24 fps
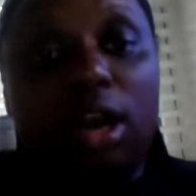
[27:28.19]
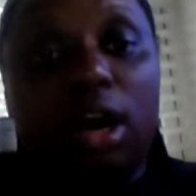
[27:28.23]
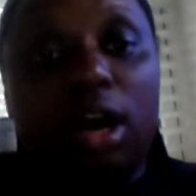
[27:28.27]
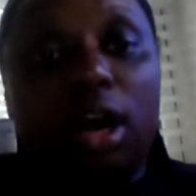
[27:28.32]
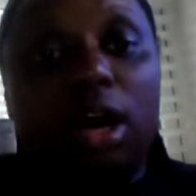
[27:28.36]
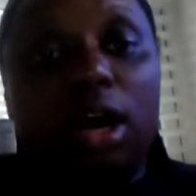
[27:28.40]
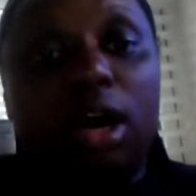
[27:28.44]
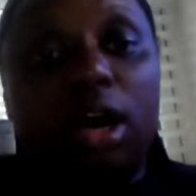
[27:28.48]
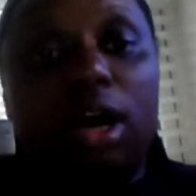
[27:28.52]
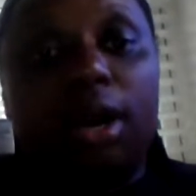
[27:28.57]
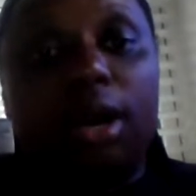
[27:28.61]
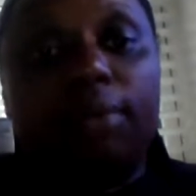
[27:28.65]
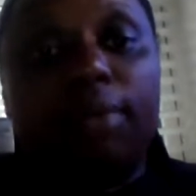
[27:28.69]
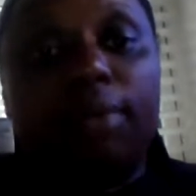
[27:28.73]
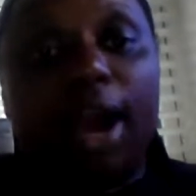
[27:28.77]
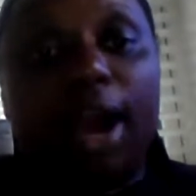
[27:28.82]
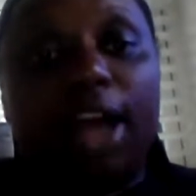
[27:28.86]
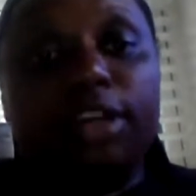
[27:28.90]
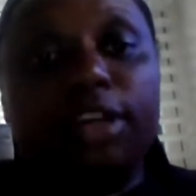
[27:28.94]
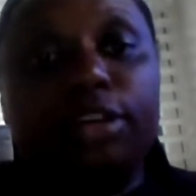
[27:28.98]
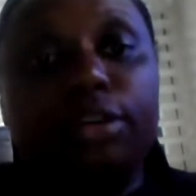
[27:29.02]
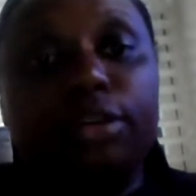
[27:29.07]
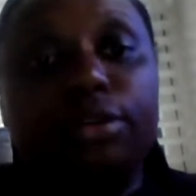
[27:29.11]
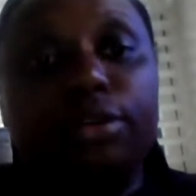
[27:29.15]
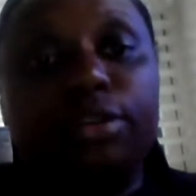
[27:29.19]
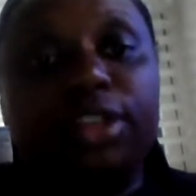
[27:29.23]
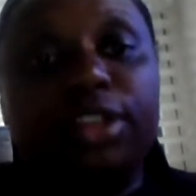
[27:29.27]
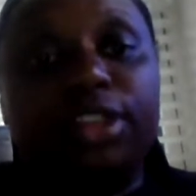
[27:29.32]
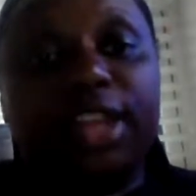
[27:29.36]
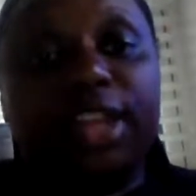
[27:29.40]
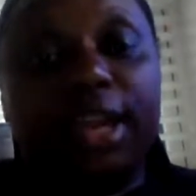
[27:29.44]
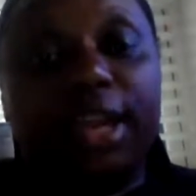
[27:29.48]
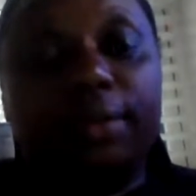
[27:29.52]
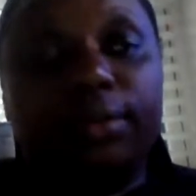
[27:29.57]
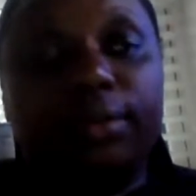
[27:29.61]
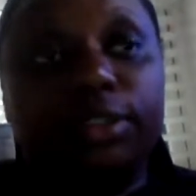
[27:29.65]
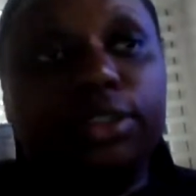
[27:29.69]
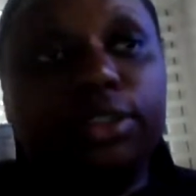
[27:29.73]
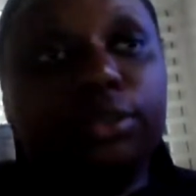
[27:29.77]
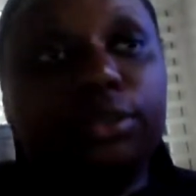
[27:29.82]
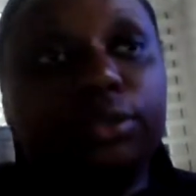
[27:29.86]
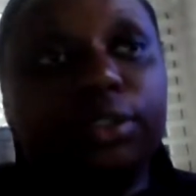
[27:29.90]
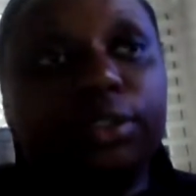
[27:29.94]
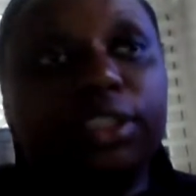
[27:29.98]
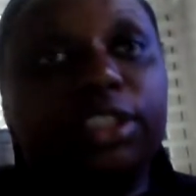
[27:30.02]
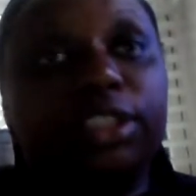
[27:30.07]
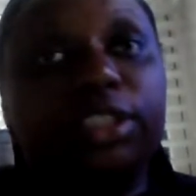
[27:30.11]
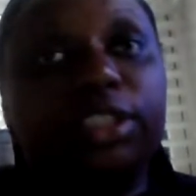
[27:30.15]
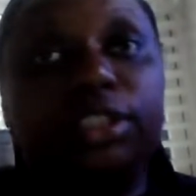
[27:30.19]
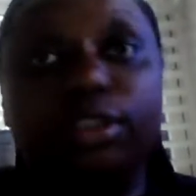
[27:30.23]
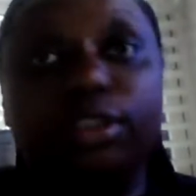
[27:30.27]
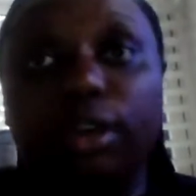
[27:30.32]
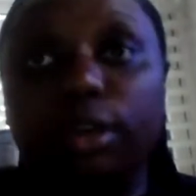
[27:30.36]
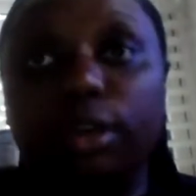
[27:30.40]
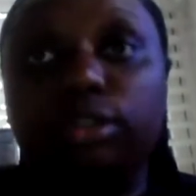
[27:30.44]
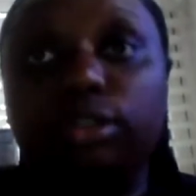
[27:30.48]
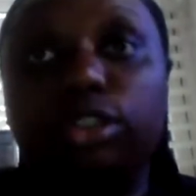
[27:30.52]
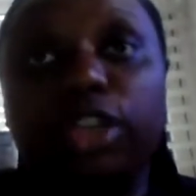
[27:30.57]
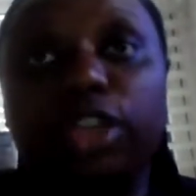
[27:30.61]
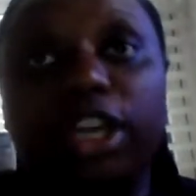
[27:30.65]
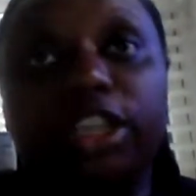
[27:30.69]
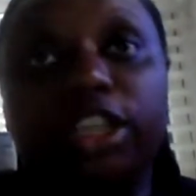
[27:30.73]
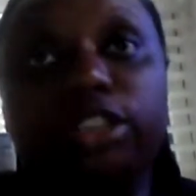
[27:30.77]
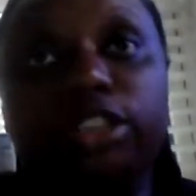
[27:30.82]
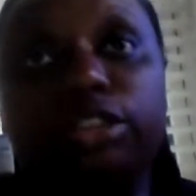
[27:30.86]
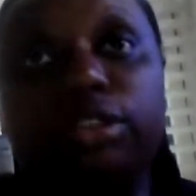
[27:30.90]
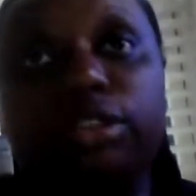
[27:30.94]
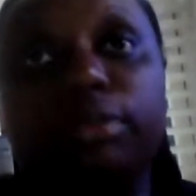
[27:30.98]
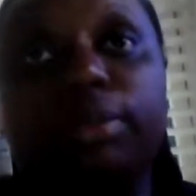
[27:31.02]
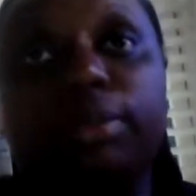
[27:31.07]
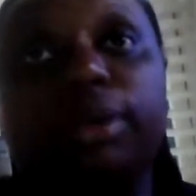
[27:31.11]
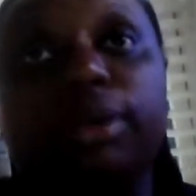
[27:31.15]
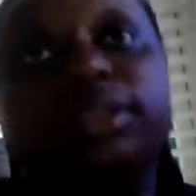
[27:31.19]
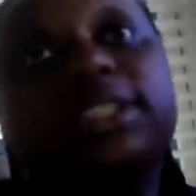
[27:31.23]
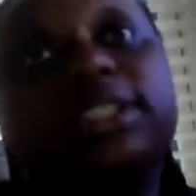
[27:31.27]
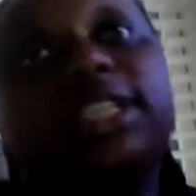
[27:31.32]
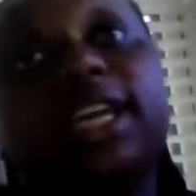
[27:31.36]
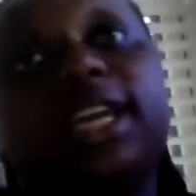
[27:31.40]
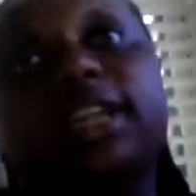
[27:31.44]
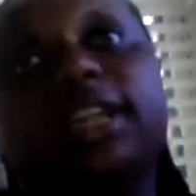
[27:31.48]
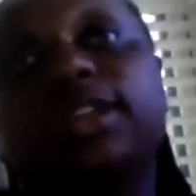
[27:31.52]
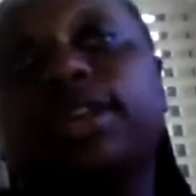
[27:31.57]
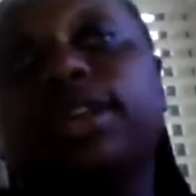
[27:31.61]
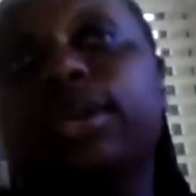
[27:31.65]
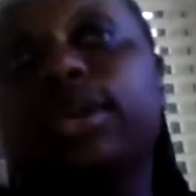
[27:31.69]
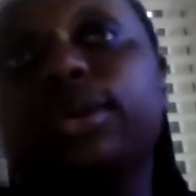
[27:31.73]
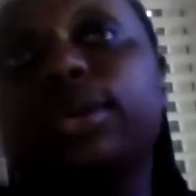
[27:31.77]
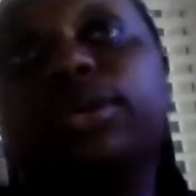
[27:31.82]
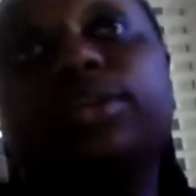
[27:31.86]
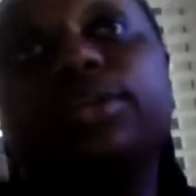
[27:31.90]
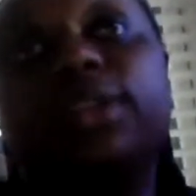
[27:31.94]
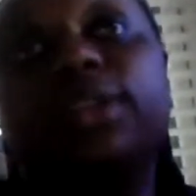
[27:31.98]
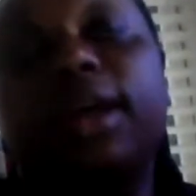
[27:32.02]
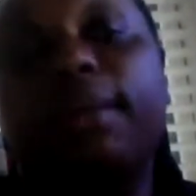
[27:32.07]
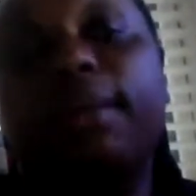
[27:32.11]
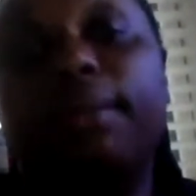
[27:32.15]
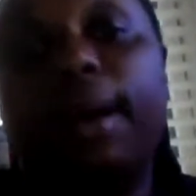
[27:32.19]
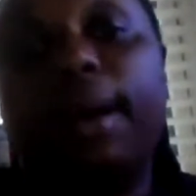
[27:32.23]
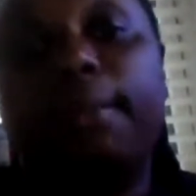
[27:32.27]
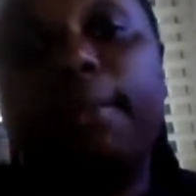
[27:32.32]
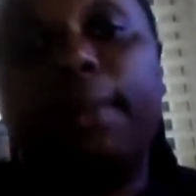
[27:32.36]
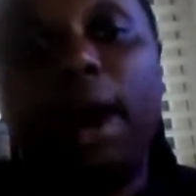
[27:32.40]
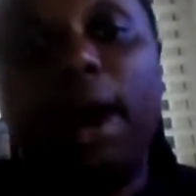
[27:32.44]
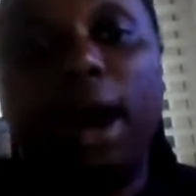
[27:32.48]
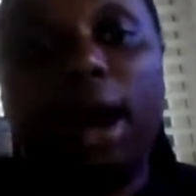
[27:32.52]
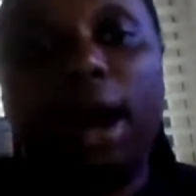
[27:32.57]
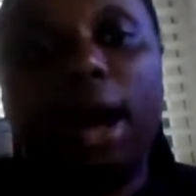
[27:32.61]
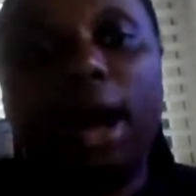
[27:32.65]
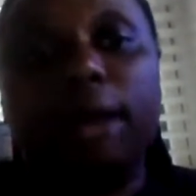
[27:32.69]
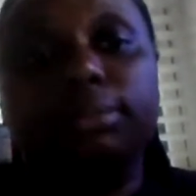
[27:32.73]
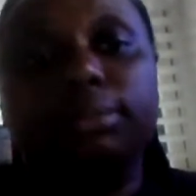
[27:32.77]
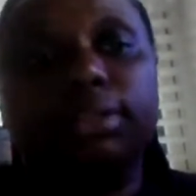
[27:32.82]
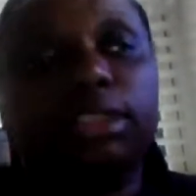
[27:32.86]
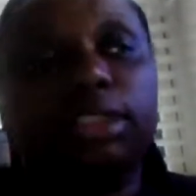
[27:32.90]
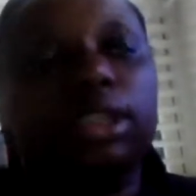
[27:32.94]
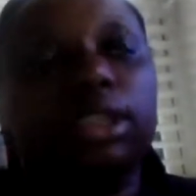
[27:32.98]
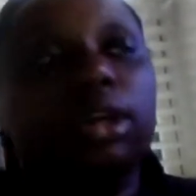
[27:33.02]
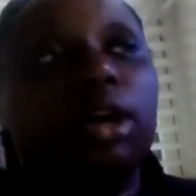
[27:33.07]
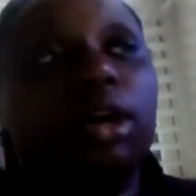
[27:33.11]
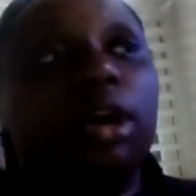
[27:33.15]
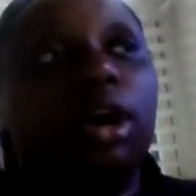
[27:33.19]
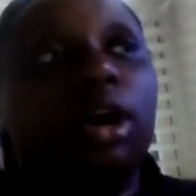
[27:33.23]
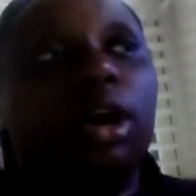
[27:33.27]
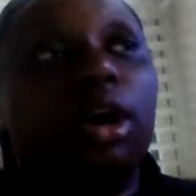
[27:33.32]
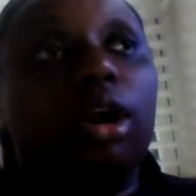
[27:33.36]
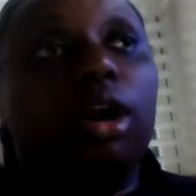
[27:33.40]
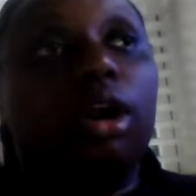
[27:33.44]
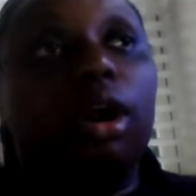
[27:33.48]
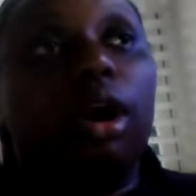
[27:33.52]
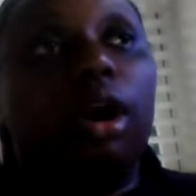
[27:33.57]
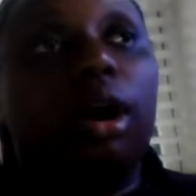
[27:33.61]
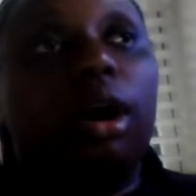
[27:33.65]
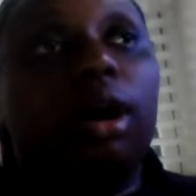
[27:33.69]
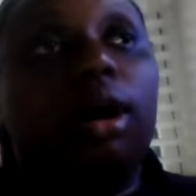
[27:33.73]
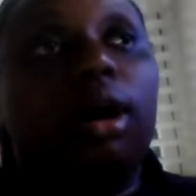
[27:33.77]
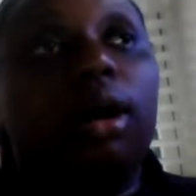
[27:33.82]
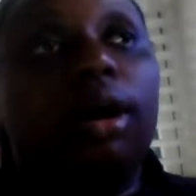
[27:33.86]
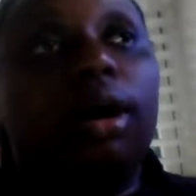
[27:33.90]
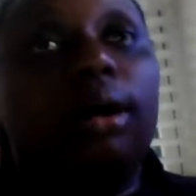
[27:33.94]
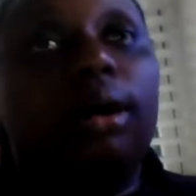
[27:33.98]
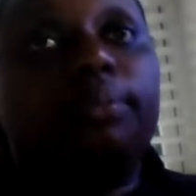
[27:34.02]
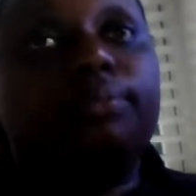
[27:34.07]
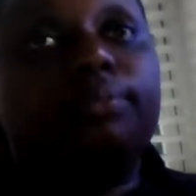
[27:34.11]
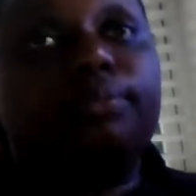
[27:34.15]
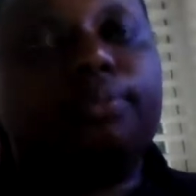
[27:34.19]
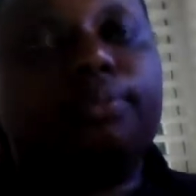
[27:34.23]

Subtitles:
I knew that they were doing, trying to do the most, and they knew that my mom's, her